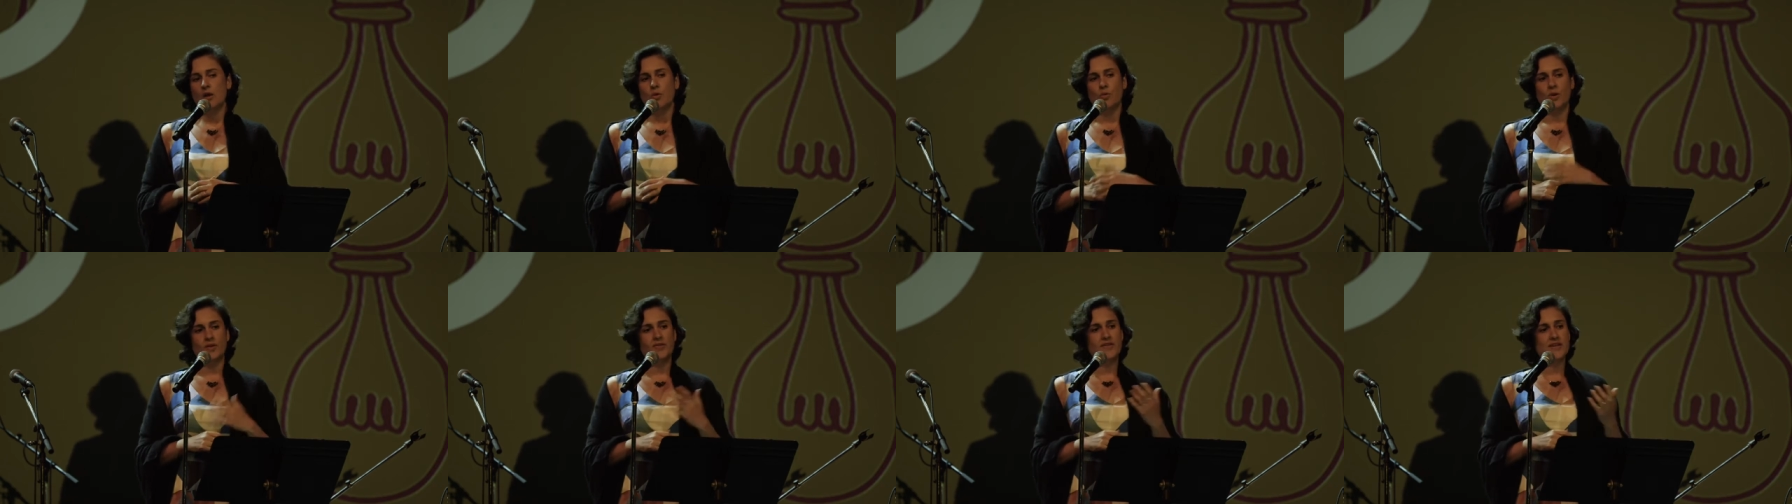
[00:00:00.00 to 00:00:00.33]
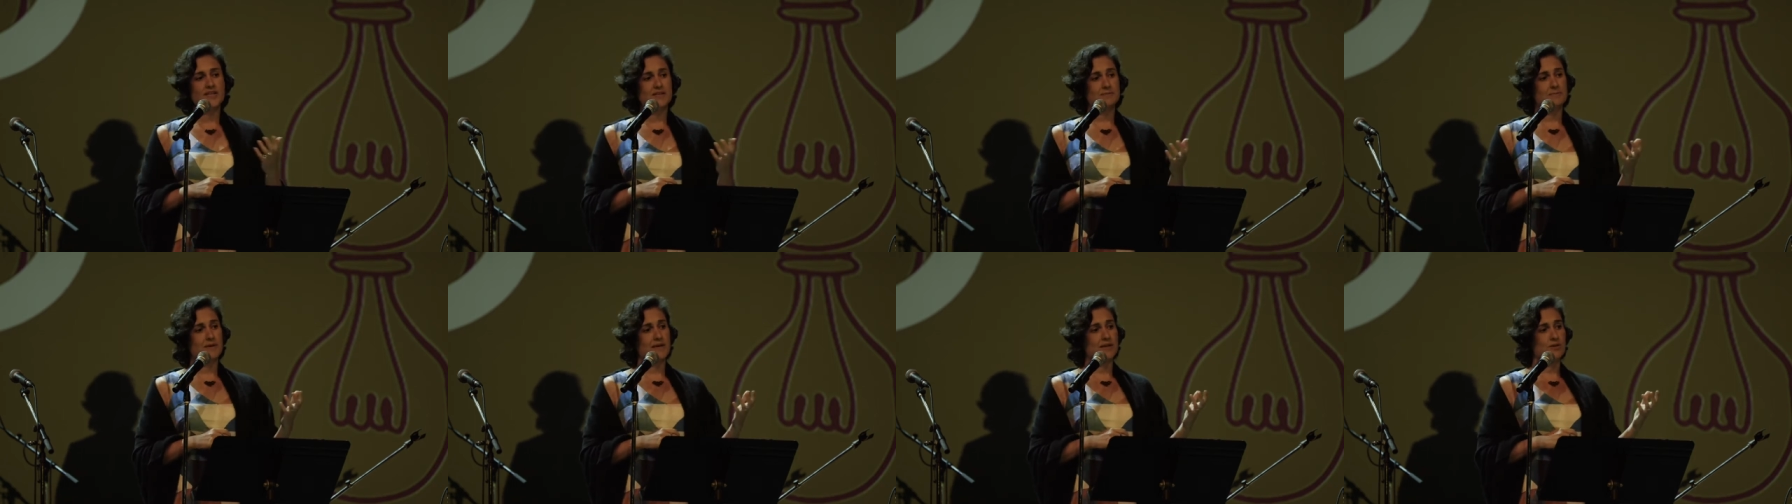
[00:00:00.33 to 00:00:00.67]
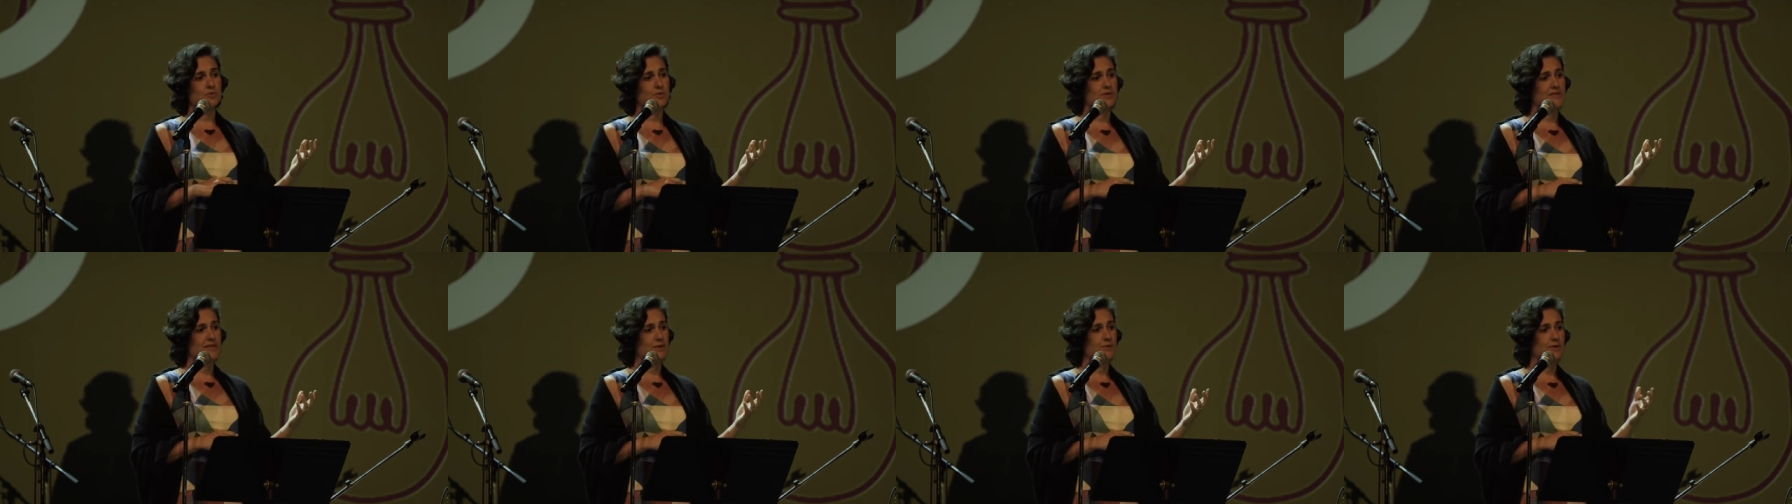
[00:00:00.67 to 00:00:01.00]
What this
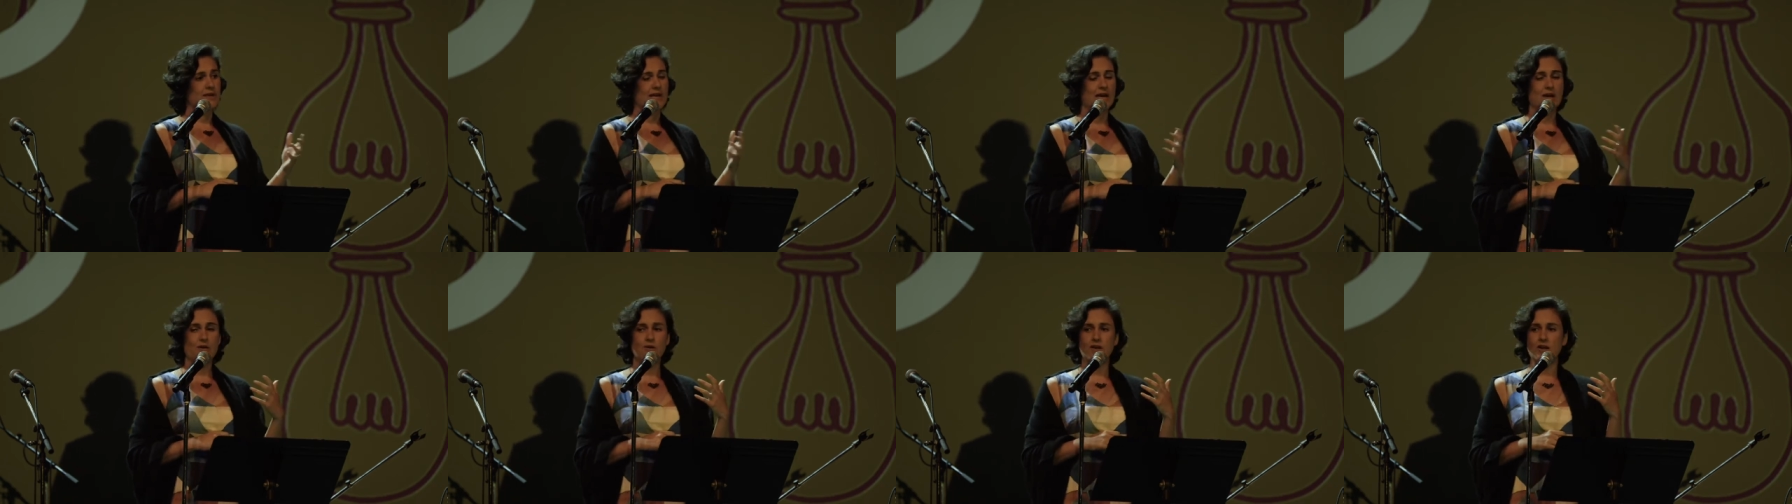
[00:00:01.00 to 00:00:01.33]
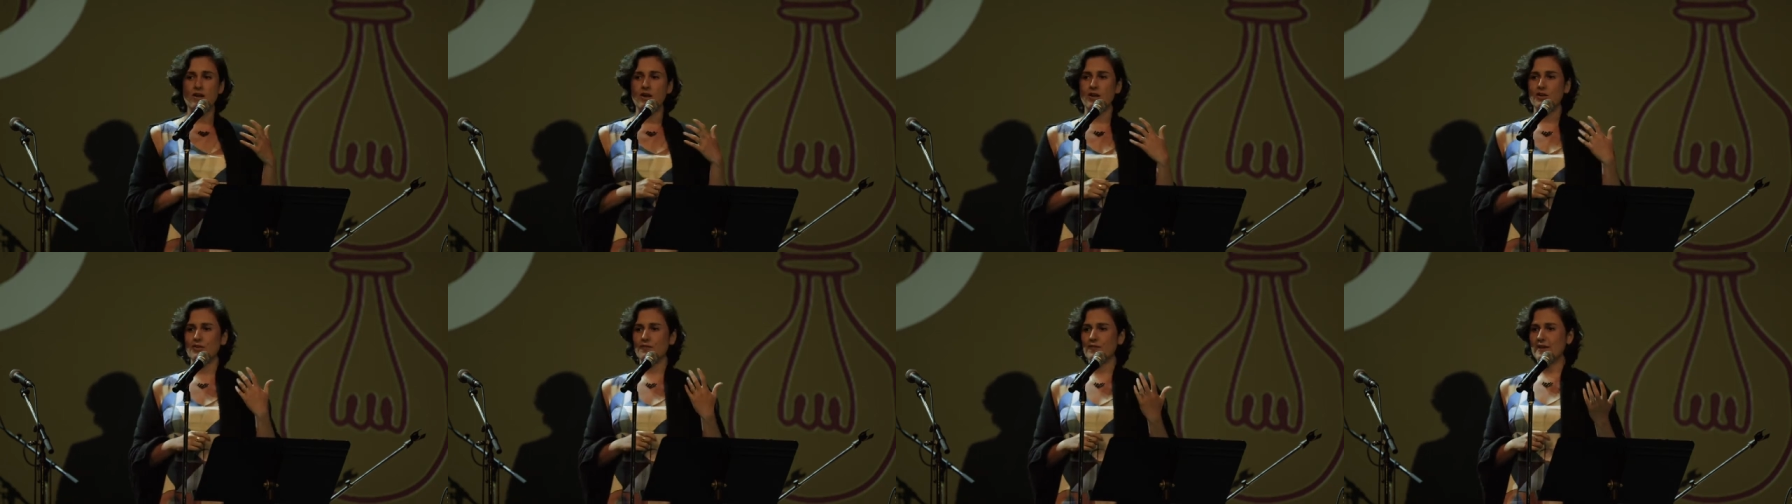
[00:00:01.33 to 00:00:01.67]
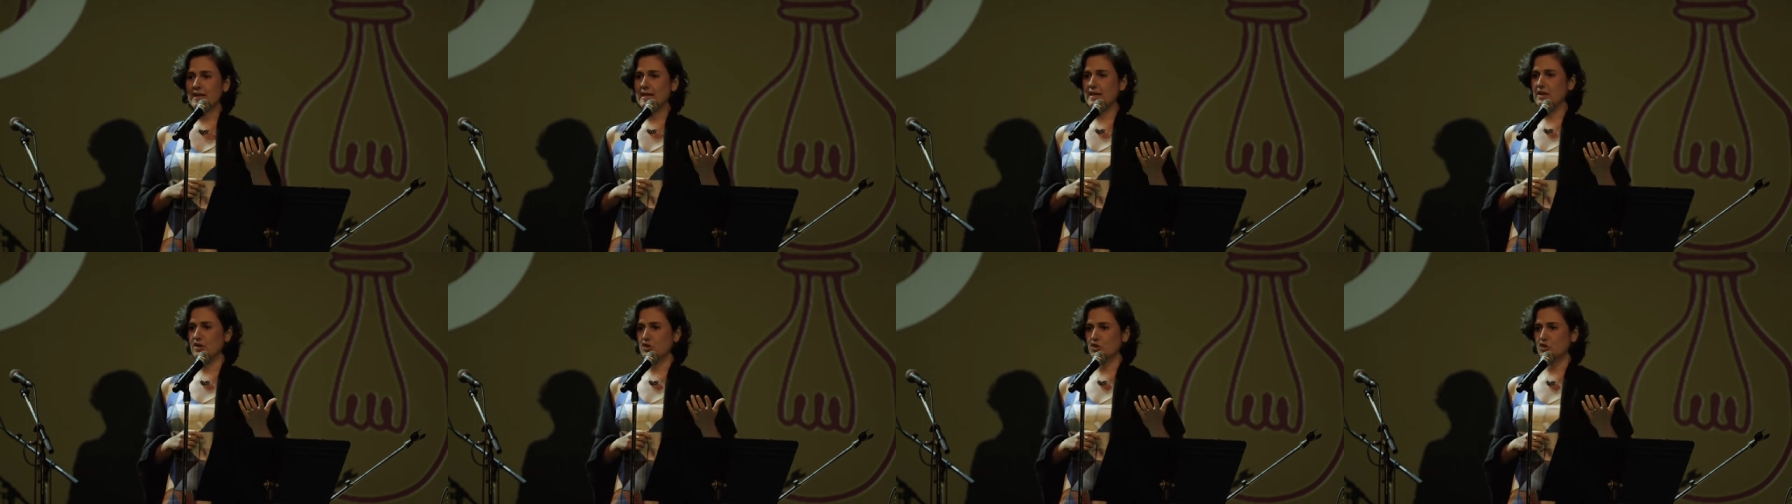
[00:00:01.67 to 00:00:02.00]
meant was there were now a lot of
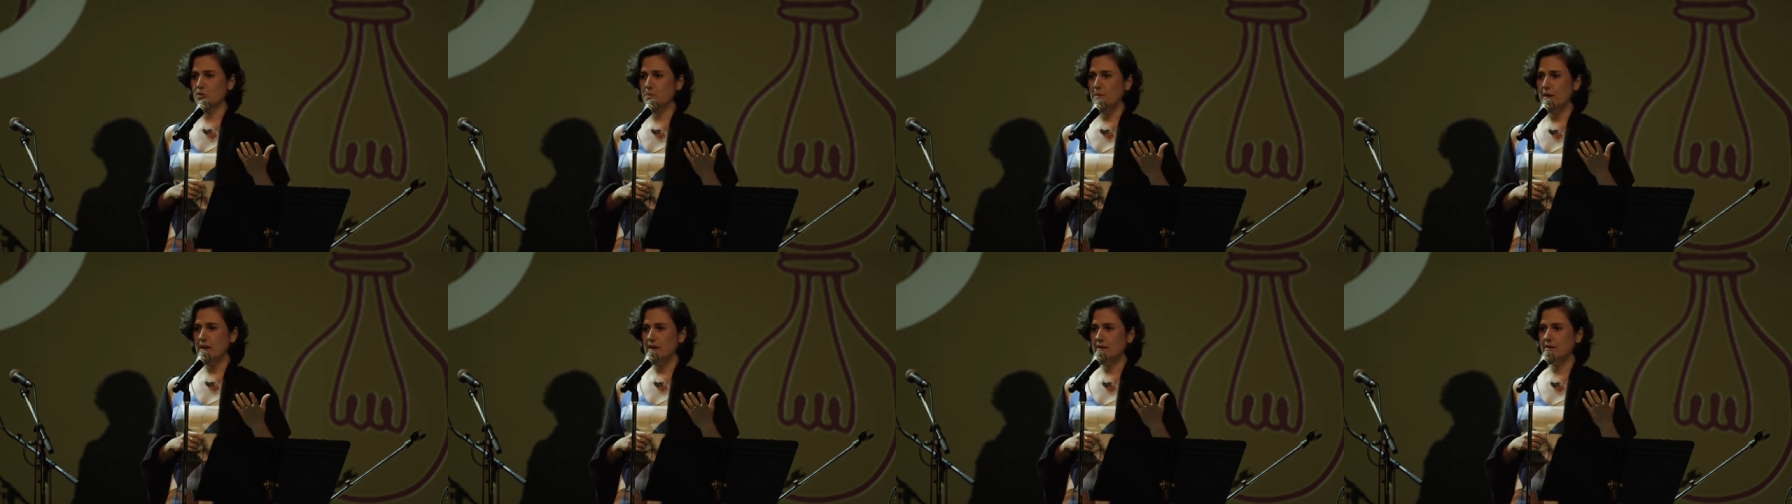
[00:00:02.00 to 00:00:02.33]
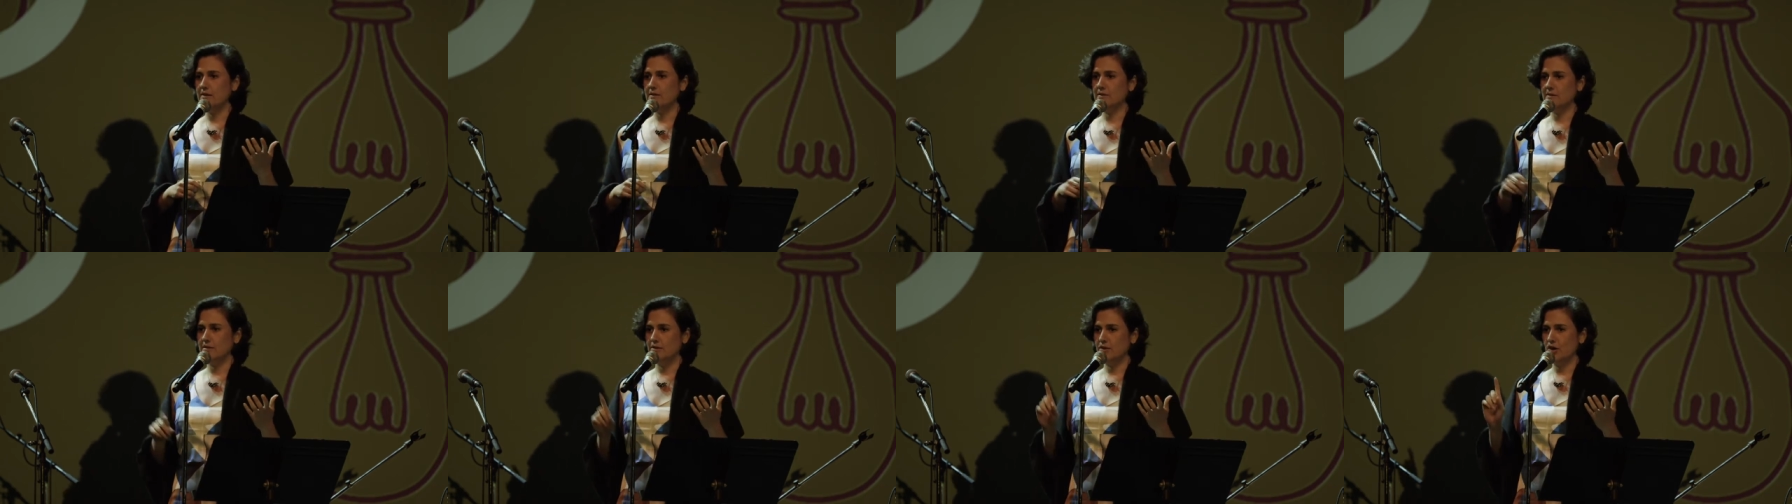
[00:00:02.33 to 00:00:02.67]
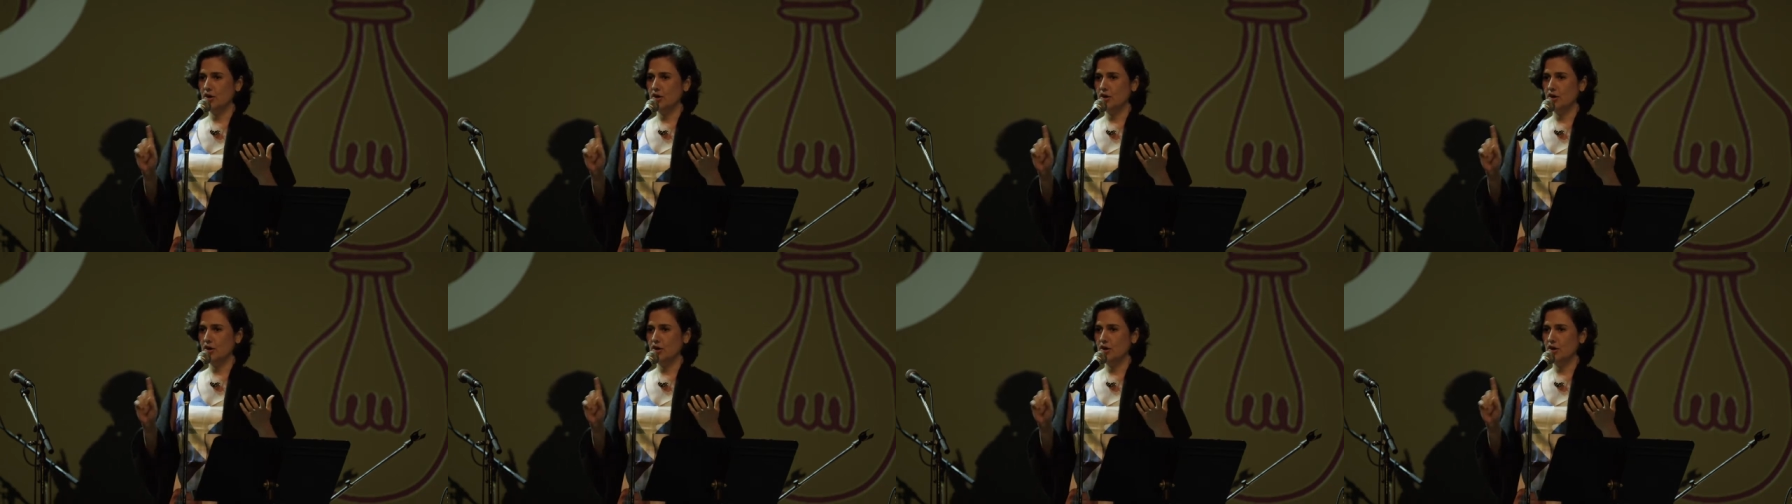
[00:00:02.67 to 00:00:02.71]
Englishmen,